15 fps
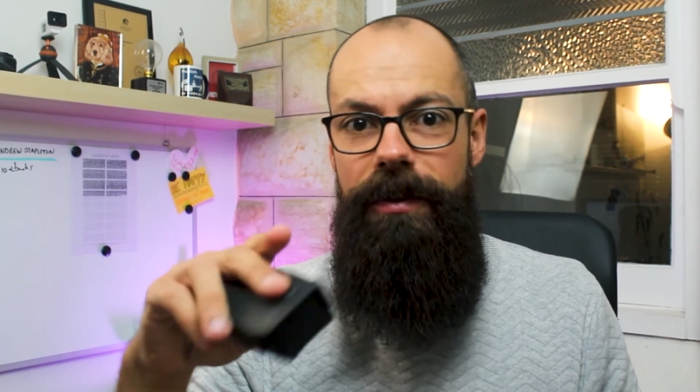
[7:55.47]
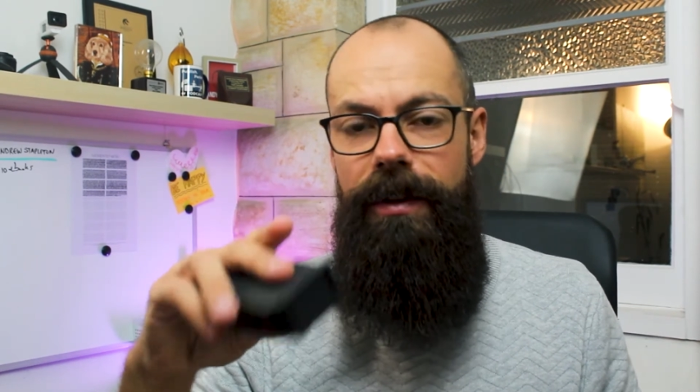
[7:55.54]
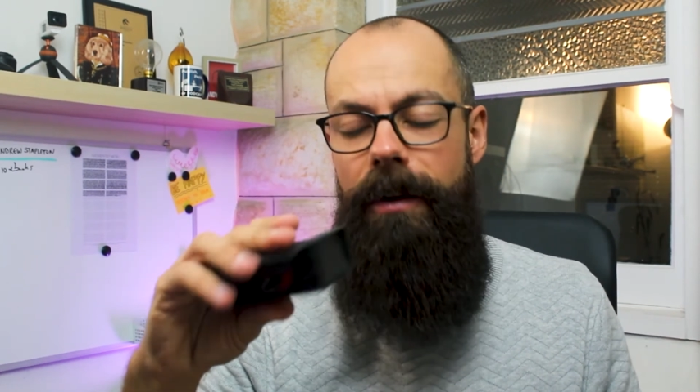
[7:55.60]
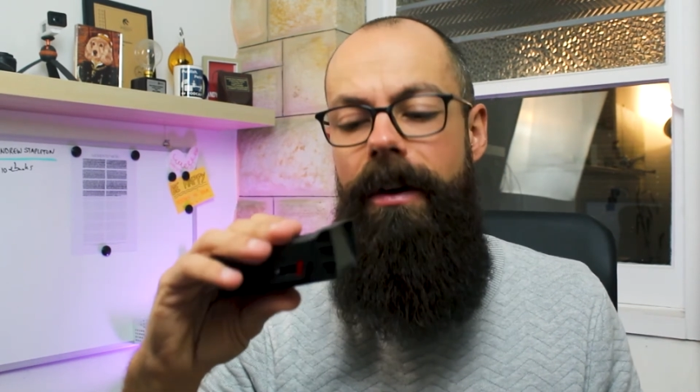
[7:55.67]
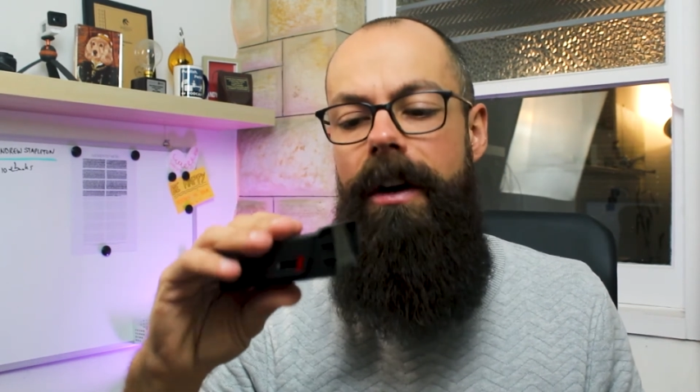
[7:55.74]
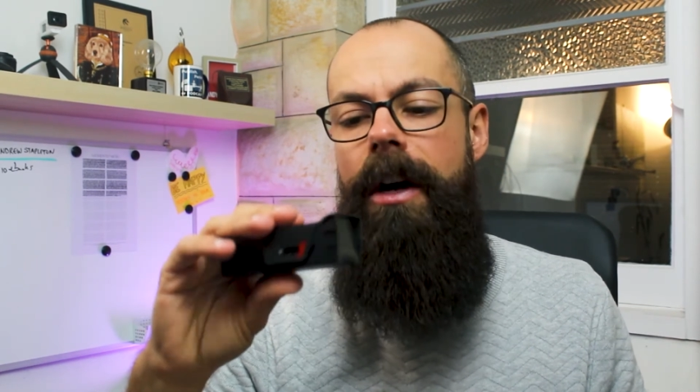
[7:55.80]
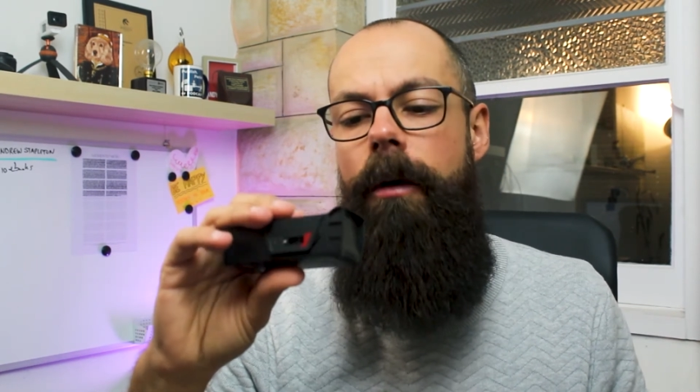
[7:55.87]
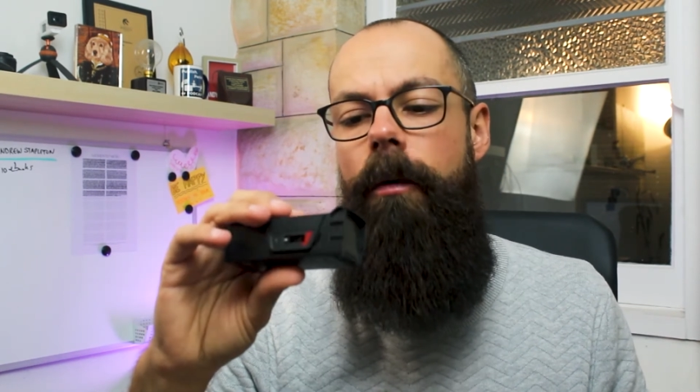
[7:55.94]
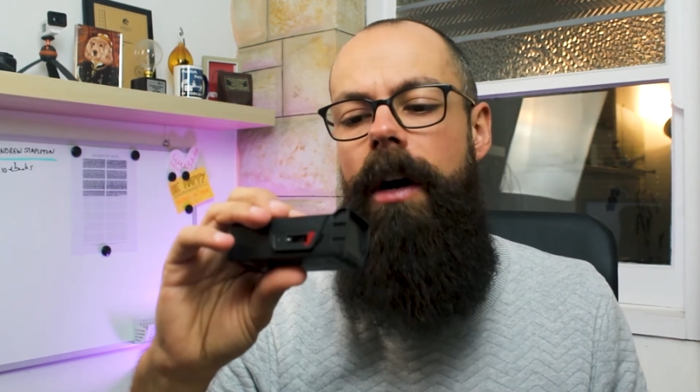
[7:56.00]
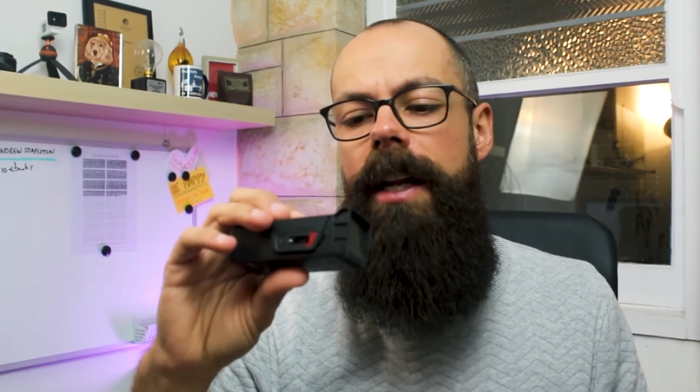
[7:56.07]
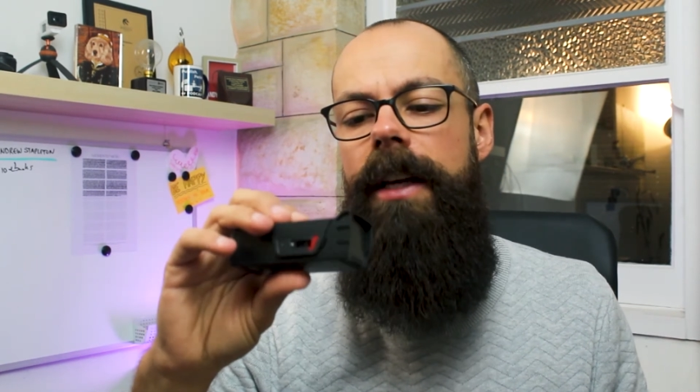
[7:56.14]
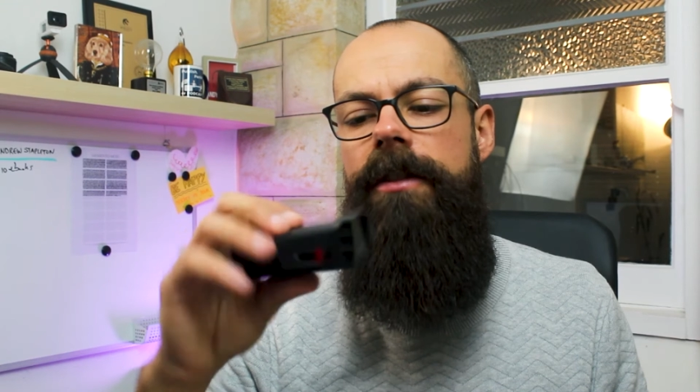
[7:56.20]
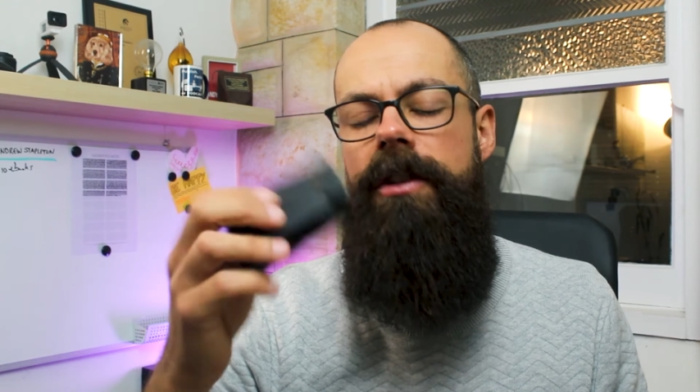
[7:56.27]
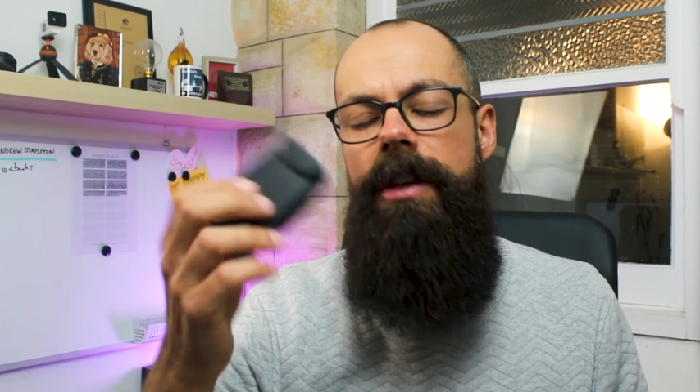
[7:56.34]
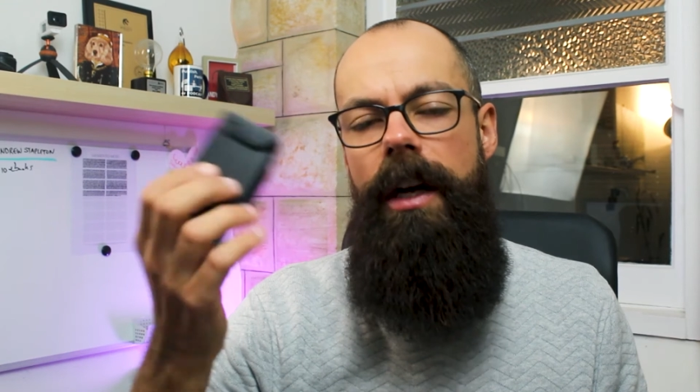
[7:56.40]
So while
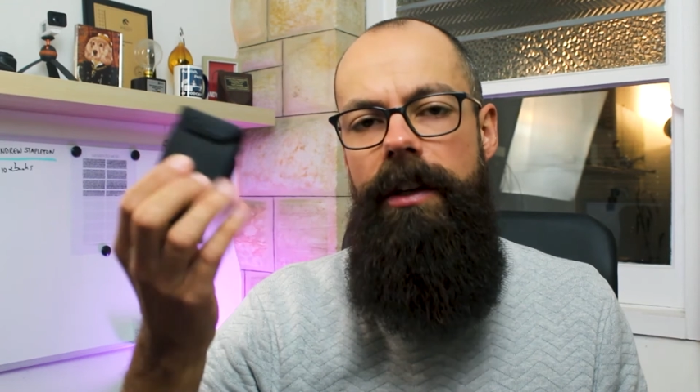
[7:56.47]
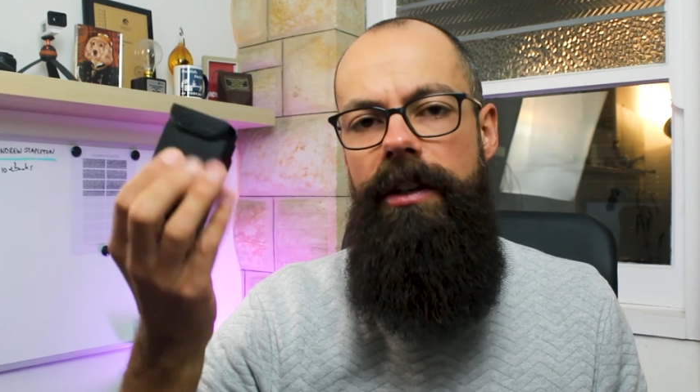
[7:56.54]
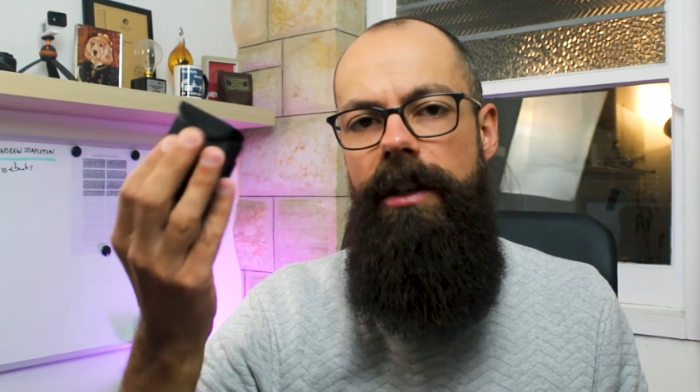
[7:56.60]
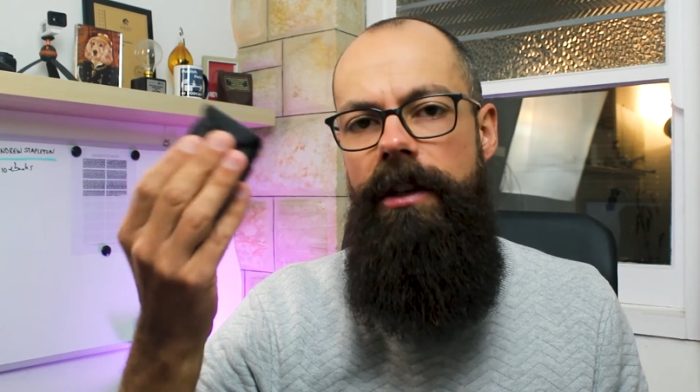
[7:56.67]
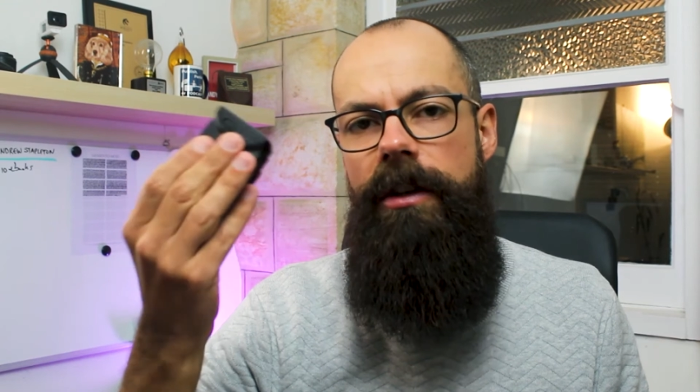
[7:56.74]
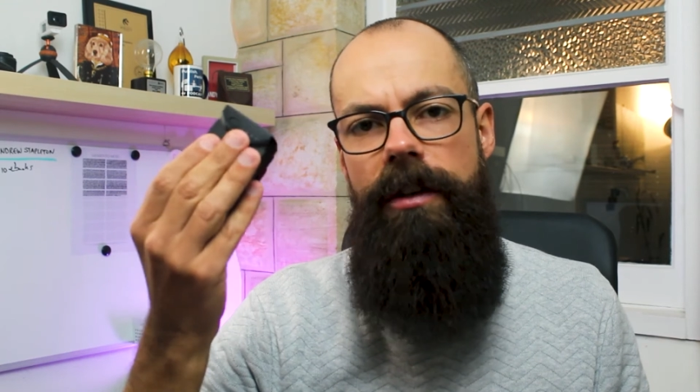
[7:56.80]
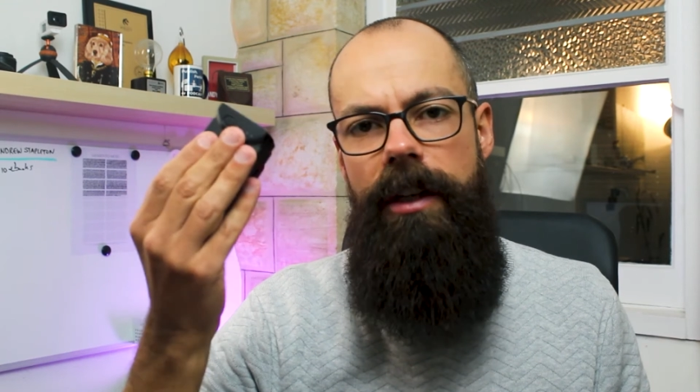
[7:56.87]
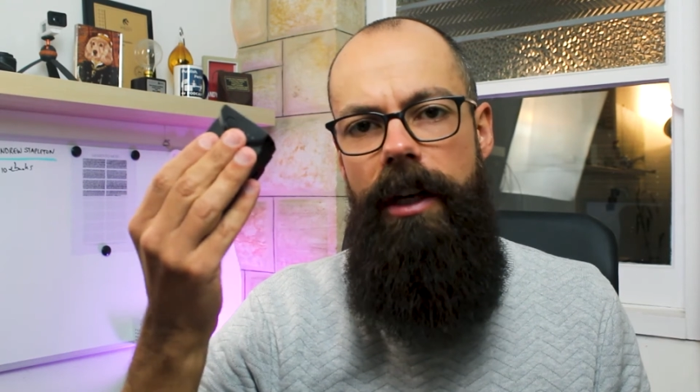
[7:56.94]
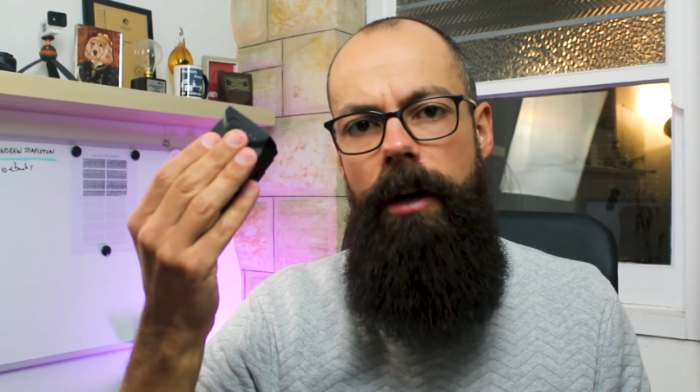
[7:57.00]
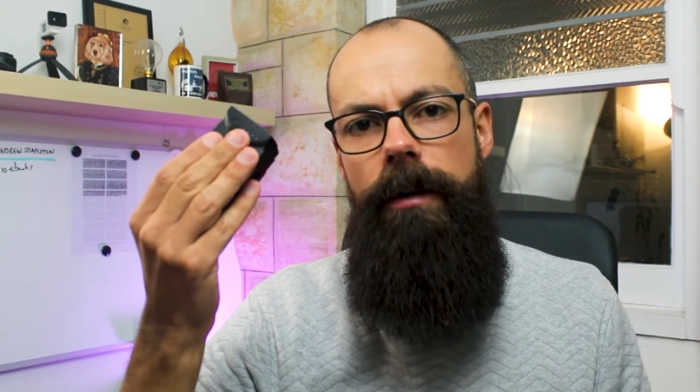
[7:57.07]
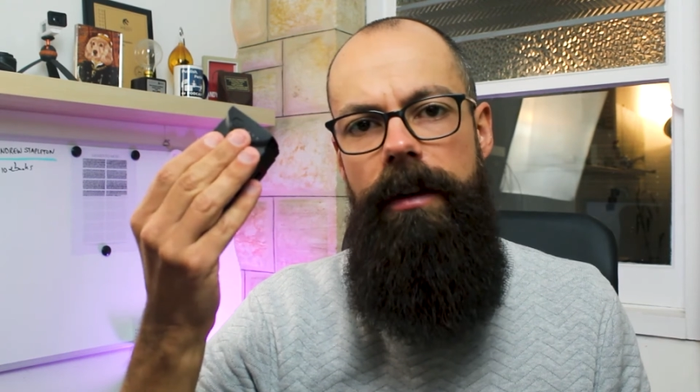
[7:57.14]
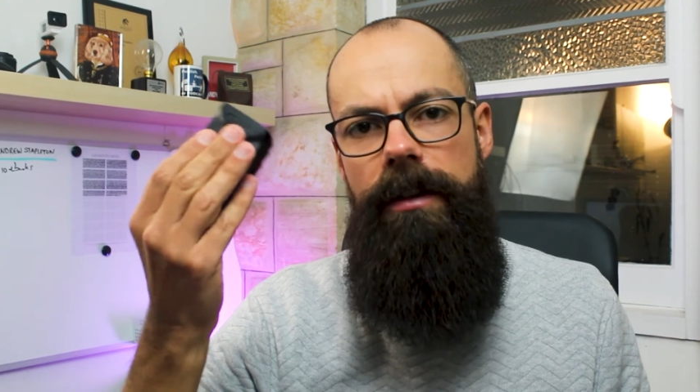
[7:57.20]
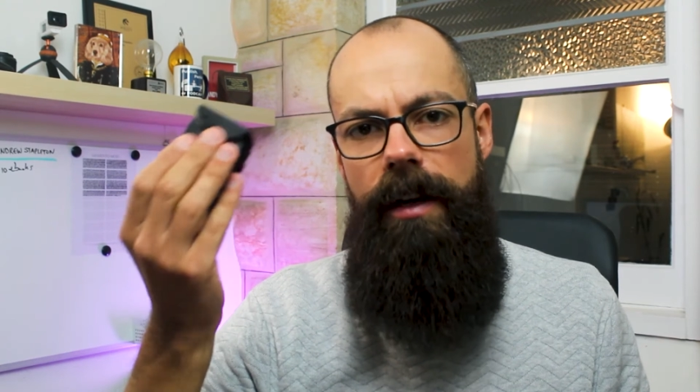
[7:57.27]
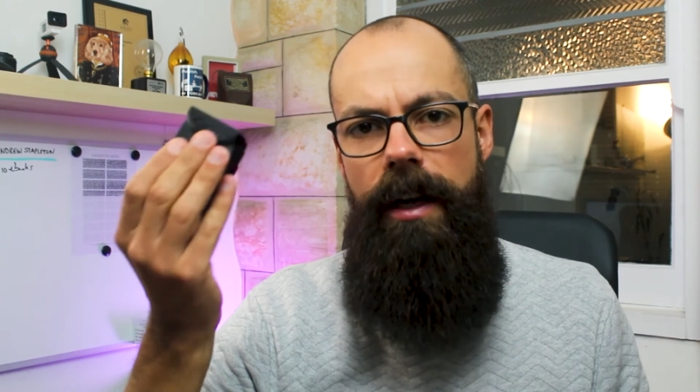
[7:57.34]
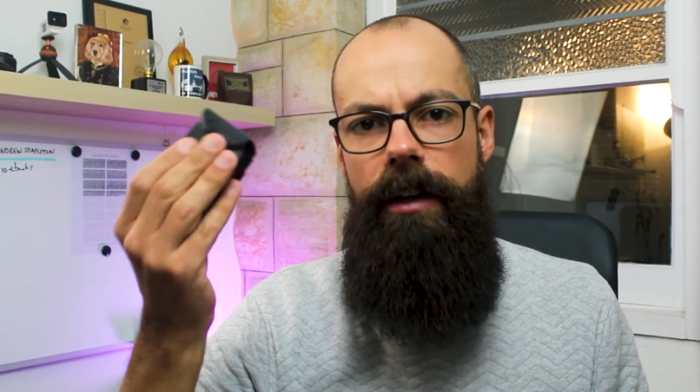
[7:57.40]
it's charging, just go
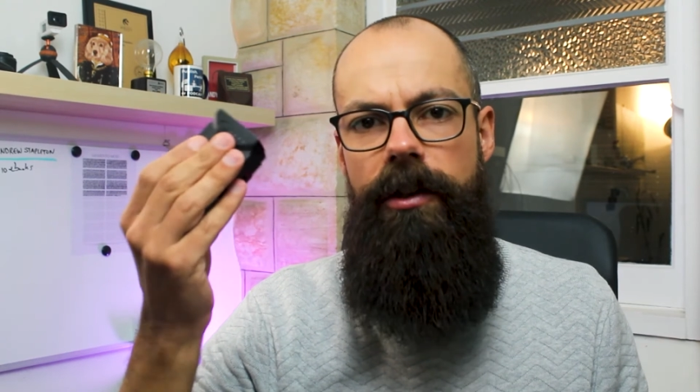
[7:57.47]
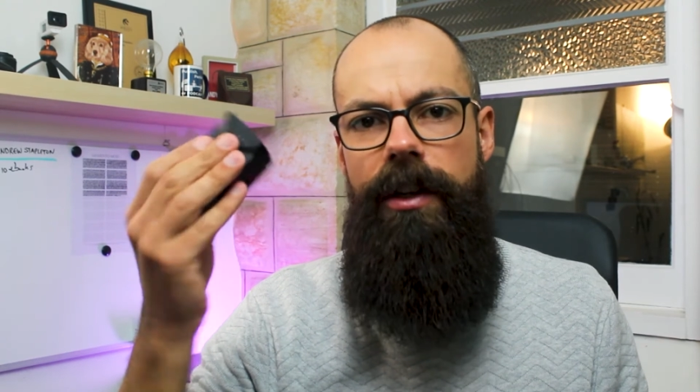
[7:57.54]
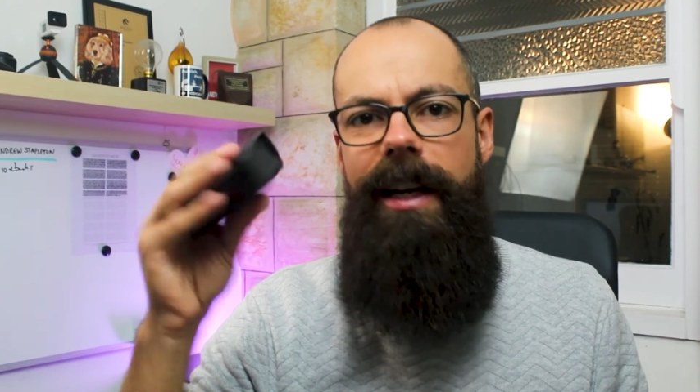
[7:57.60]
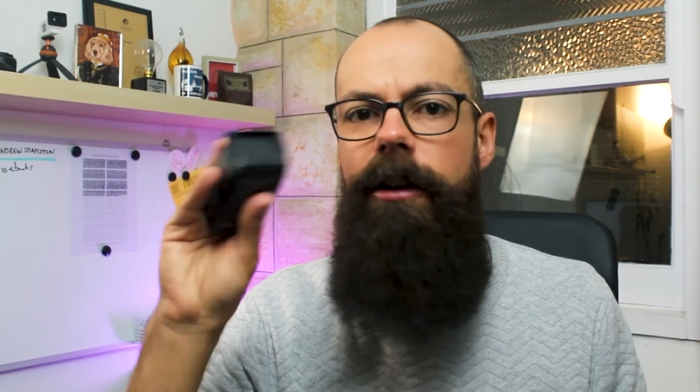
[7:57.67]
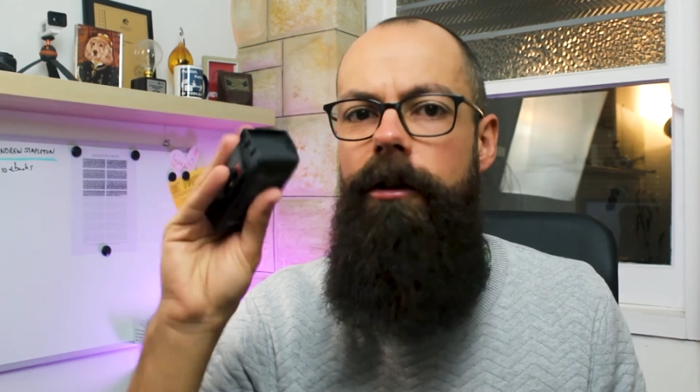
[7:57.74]
and touch it.